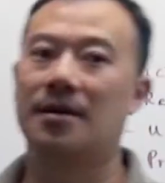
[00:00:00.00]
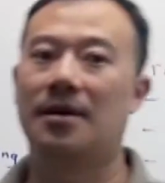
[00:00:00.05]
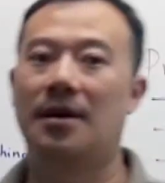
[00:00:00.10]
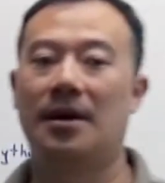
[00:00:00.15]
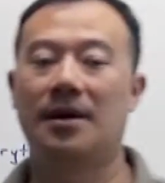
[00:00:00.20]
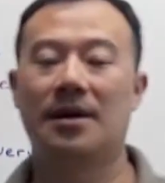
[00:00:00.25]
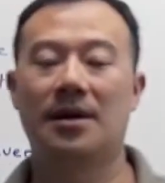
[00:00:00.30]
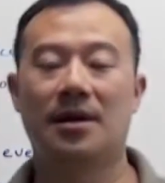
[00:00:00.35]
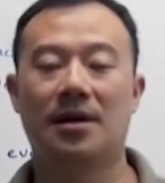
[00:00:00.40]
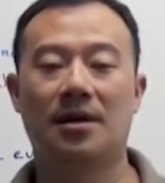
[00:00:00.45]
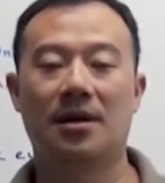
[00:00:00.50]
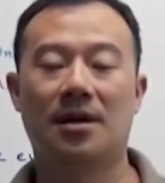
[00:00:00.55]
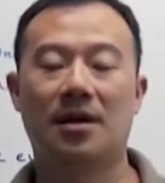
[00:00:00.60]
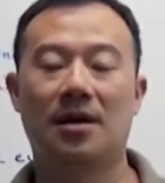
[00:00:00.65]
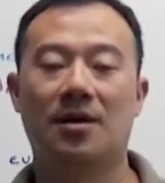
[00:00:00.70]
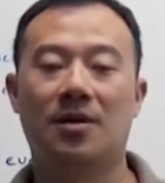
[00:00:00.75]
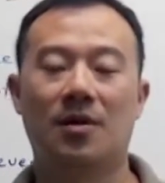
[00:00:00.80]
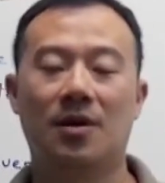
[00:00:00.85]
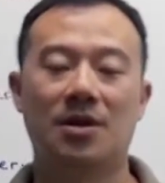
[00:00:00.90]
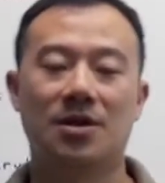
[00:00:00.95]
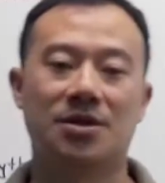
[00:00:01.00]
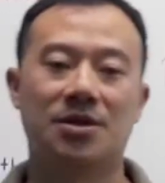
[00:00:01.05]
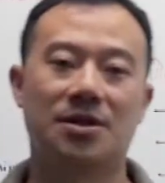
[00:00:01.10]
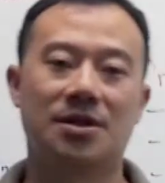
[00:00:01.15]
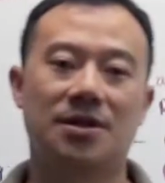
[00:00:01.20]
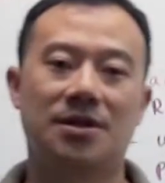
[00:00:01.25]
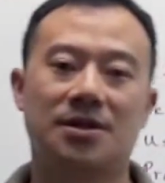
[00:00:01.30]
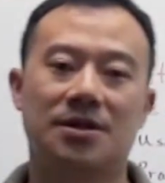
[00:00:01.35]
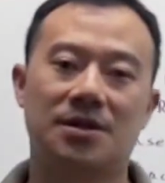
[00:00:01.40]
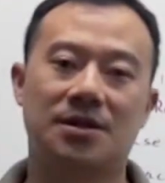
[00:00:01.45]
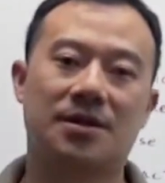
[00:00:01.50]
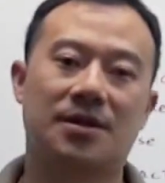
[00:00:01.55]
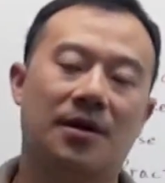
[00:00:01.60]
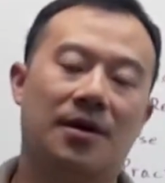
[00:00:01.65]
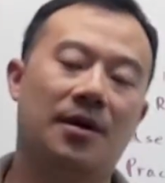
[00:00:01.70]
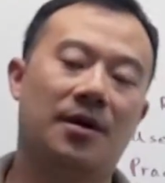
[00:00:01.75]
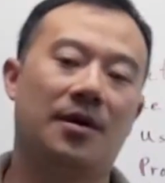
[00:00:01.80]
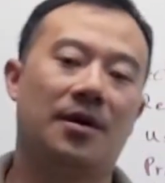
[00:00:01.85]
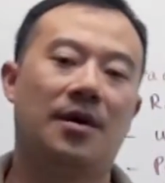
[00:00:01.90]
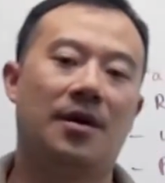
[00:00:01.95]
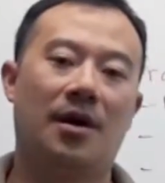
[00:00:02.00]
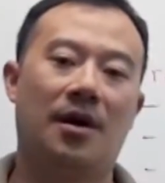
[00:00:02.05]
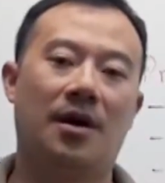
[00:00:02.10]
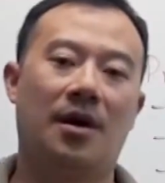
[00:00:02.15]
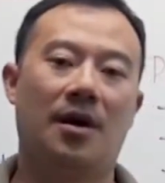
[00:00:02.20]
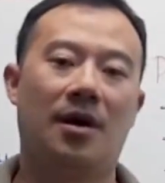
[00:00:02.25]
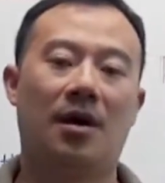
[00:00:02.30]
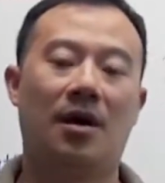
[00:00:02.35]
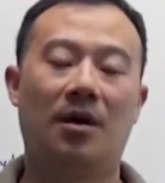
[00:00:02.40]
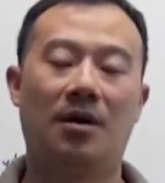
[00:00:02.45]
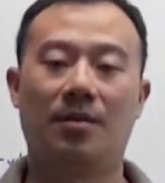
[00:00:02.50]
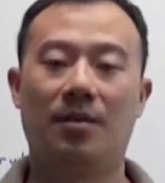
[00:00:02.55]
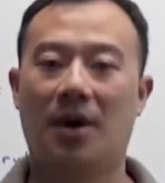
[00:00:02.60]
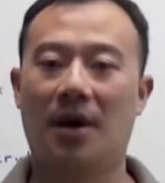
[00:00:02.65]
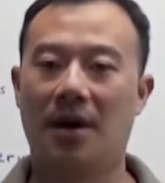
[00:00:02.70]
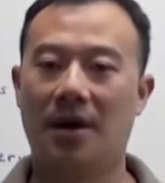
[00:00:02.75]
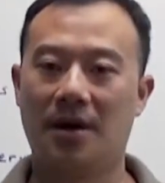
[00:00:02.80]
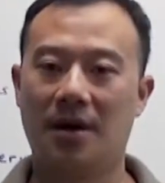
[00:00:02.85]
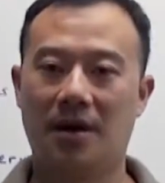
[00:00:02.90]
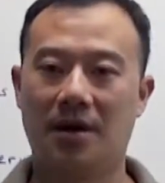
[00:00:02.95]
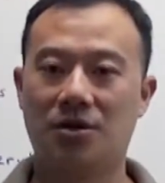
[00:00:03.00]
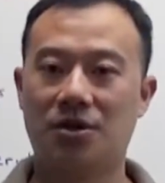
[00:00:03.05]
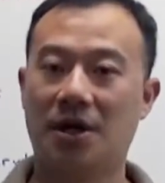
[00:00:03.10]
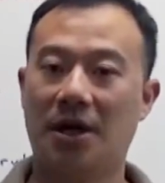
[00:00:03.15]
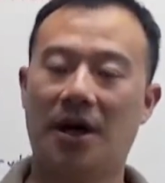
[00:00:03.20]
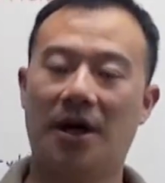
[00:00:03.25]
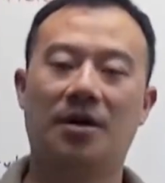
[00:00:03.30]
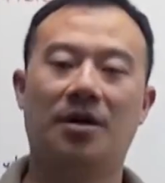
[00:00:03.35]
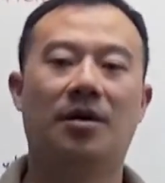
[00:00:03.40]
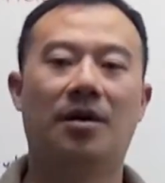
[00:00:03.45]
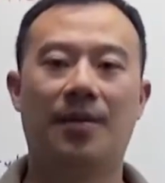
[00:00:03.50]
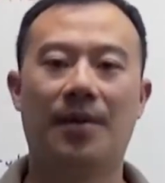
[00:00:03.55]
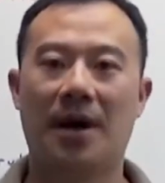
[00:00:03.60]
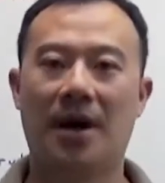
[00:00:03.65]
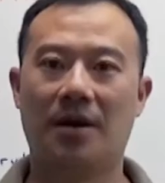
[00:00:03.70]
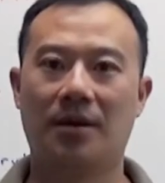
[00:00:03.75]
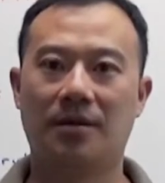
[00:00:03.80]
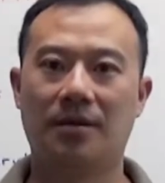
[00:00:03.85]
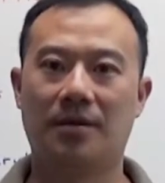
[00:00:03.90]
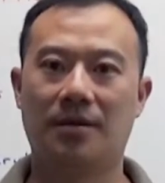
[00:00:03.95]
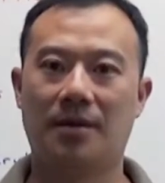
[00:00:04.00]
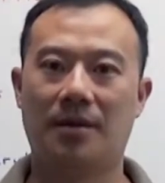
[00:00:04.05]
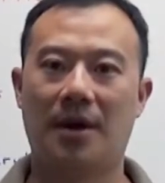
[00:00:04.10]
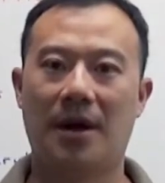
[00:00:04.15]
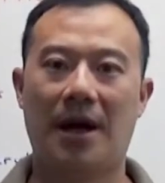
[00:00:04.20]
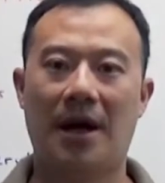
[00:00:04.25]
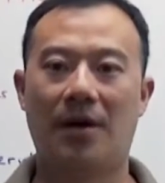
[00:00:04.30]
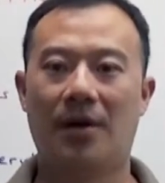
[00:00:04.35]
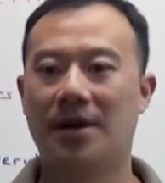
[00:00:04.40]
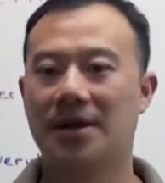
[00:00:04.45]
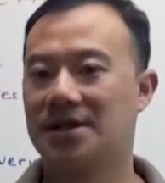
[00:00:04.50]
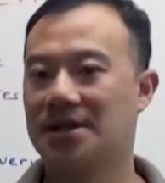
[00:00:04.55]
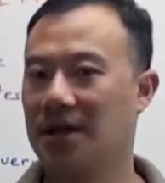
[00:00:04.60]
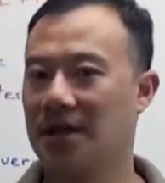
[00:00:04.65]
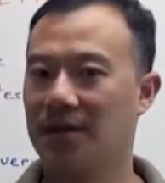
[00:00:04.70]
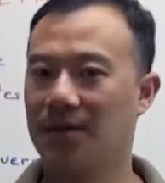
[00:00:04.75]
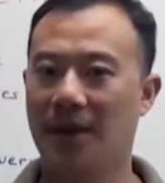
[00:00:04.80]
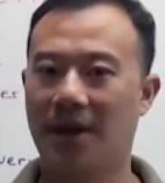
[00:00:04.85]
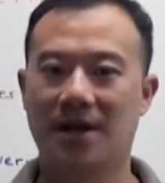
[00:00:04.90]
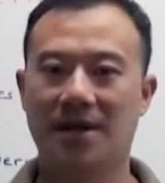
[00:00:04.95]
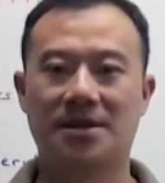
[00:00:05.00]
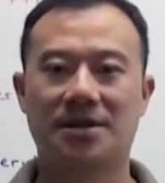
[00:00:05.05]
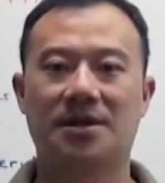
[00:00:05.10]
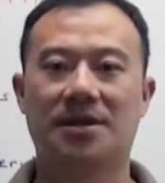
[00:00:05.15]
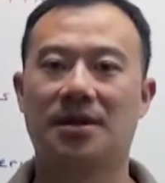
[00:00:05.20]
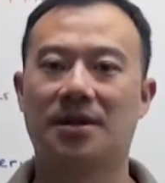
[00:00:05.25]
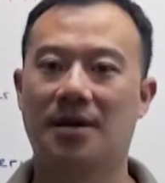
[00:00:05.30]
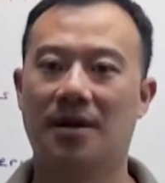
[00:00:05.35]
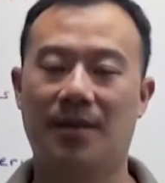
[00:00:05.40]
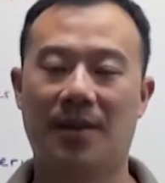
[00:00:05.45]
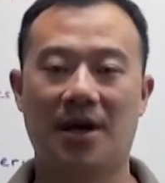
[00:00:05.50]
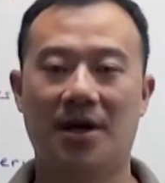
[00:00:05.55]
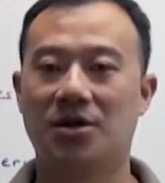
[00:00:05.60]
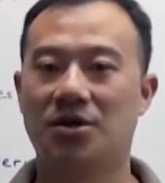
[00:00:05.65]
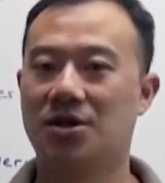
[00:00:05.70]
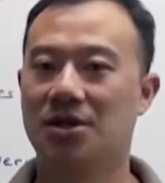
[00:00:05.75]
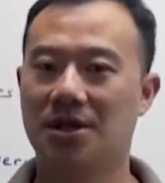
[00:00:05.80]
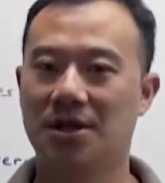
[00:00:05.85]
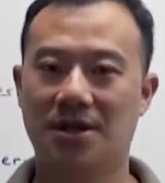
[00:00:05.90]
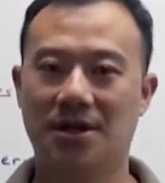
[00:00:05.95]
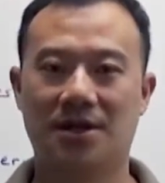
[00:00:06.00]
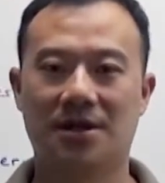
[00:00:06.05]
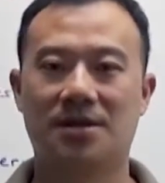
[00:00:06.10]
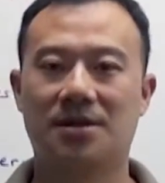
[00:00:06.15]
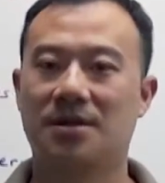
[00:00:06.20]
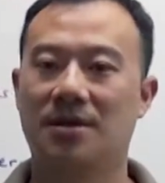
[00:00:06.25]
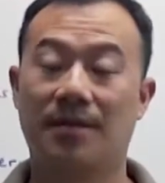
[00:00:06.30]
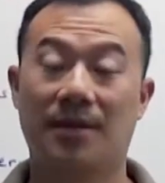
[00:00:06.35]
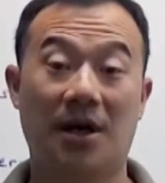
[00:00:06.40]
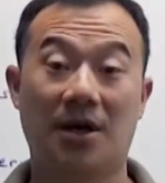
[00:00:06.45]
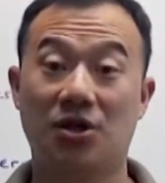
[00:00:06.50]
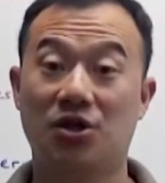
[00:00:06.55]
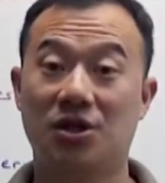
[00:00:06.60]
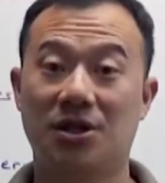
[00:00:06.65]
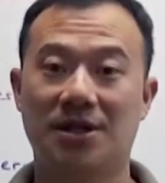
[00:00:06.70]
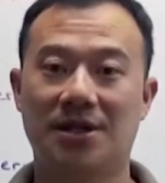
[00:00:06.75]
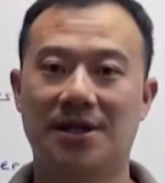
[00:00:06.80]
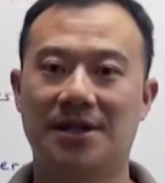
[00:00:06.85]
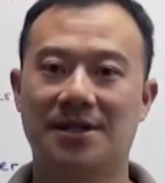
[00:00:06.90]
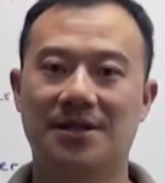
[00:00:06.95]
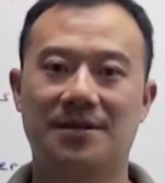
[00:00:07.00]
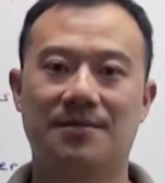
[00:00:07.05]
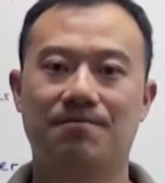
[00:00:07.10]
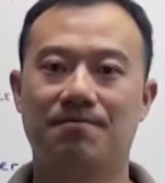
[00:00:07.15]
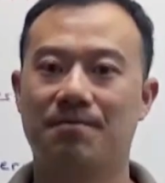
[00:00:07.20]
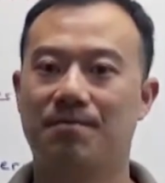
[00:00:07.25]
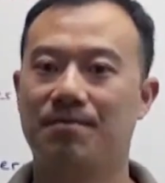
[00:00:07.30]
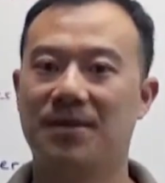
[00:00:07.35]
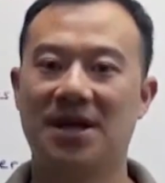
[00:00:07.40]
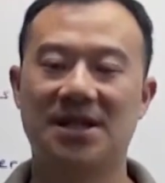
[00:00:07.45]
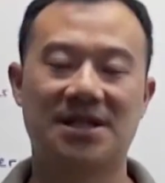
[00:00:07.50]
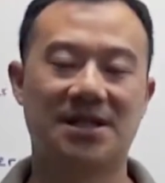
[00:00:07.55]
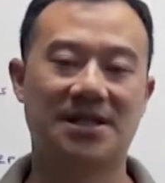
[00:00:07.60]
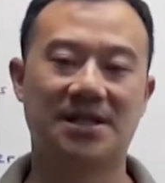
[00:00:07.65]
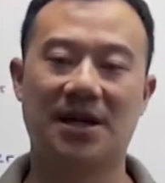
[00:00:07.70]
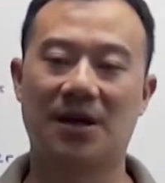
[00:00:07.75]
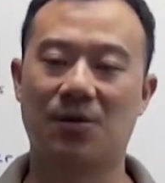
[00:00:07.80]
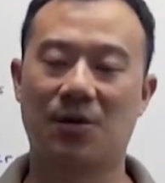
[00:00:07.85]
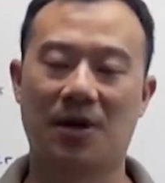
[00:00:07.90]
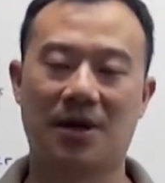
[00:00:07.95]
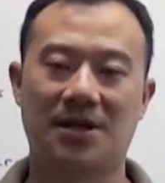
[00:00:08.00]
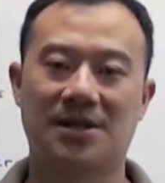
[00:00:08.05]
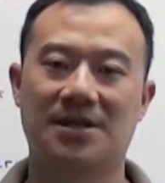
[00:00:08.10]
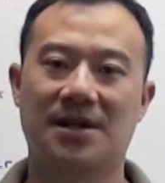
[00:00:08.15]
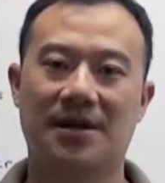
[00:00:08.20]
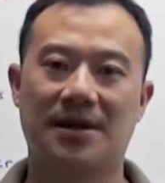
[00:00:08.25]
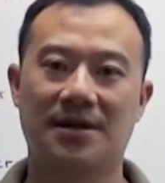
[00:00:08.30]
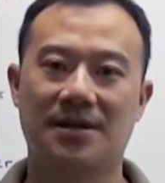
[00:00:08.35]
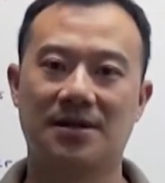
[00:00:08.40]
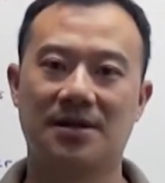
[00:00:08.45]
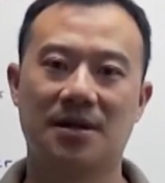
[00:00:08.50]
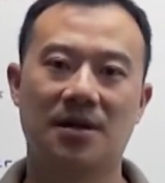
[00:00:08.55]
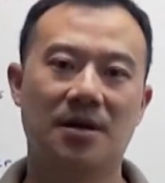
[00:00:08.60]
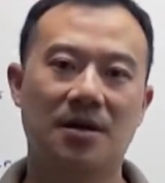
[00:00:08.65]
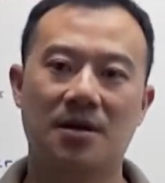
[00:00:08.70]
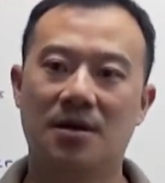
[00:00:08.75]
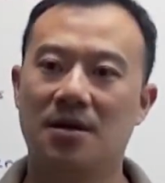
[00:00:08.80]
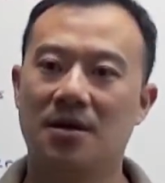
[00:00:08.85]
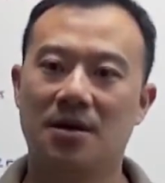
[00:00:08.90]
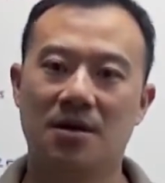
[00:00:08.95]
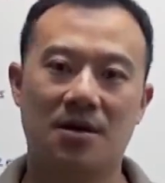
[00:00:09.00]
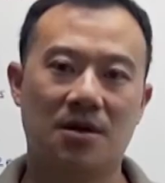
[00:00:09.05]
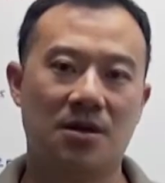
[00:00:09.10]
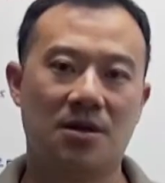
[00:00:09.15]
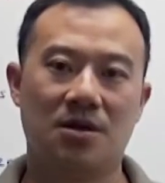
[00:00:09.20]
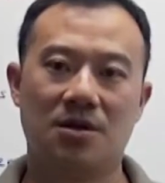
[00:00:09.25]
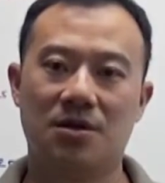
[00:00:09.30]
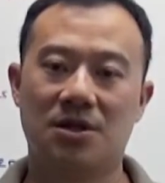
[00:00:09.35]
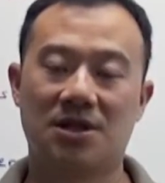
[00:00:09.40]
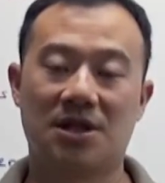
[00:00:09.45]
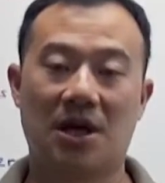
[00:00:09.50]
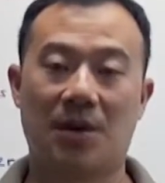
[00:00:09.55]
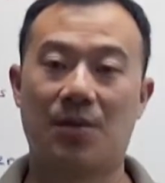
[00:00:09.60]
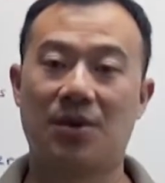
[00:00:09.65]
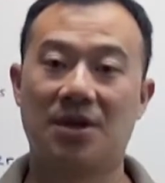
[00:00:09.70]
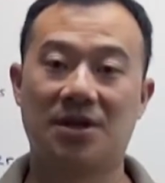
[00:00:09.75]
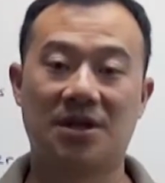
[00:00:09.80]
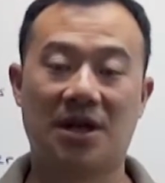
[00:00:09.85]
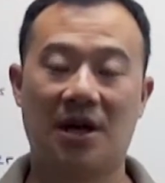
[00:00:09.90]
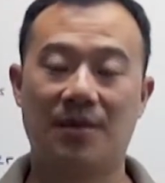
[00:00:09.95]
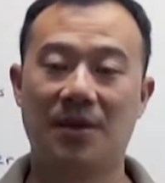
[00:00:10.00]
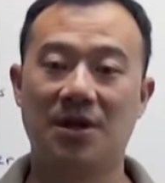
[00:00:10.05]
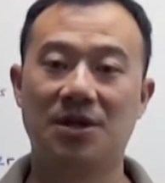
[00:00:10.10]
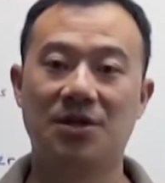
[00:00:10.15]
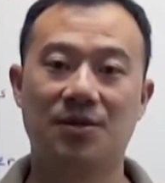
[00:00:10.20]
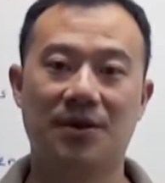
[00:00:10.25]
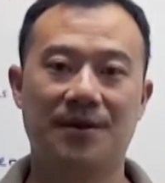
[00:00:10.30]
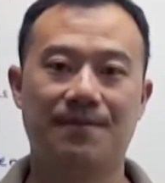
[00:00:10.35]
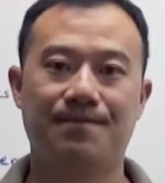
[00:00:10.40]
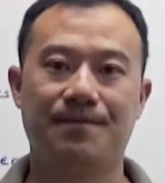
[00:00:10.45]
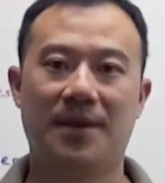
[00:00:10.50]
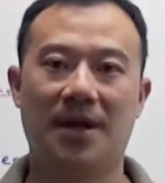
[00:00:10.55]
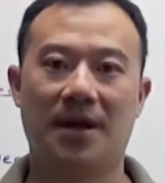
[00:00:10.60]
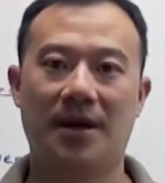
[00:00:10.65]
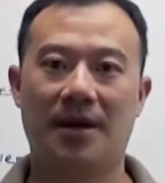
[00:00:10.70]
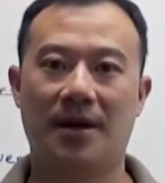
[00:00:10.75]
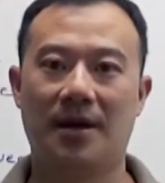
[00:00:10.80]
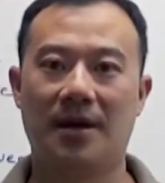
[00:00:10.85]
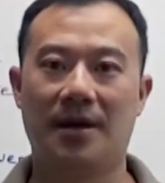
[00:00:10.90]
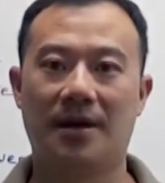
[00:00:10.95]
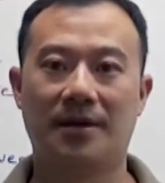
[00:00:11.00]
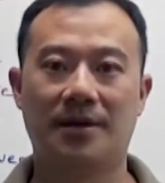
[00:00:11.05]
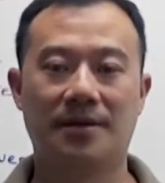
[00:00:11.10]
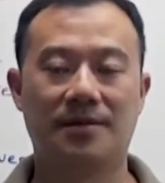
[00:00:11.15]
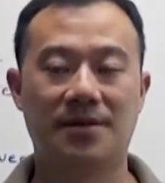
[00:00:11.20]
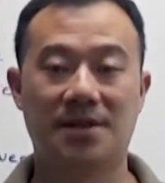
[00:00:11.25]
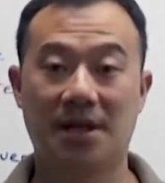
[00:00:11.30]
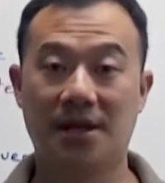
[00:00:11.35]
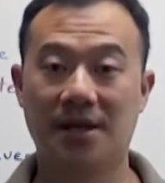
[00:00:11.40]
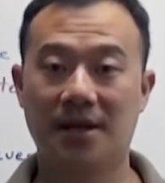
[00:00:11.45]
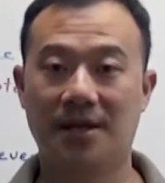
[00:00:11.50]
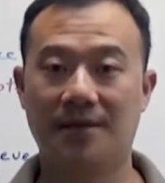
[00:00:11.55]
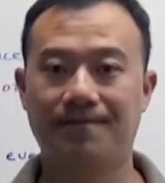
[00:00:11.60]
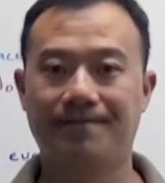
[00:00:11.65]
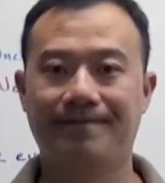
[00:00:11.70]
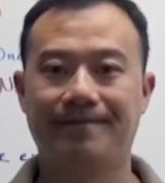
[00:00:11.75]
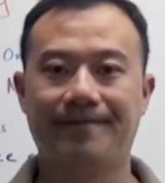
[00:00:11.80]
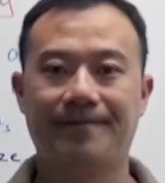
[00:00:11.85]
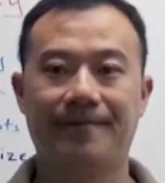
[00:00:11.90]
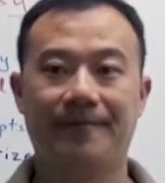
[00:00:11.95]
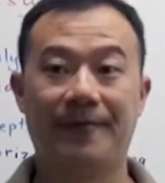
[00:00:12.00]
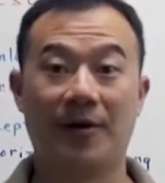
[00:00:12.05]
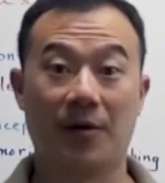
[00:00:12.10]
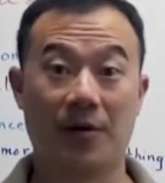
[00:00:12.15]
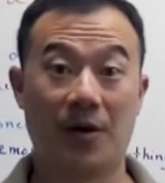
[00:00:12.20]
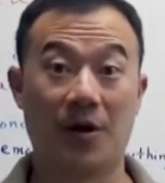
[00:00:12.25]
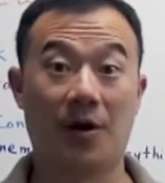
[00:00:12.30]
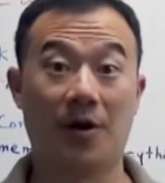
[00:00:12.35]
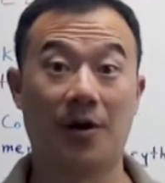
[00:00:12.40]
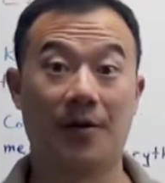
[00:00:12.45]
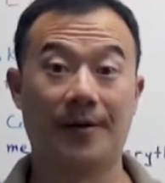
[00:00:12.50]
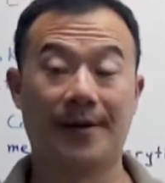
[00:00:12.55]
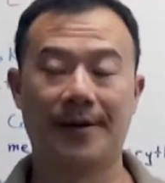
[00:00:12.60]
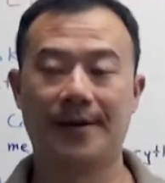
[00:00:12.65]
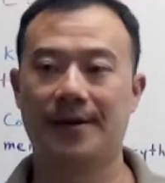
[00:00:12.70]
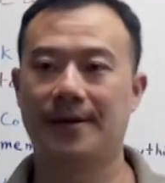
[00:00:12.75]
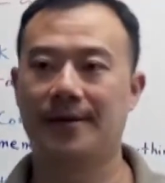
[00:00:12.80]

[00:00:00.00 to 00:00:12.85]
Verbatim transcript: I get a lot of questions uh, on my uh, channel about how I study medicine, am I a genius? I'm not a genius. Medicine's not rocket science. You just gotta put the time into it and study it very hard.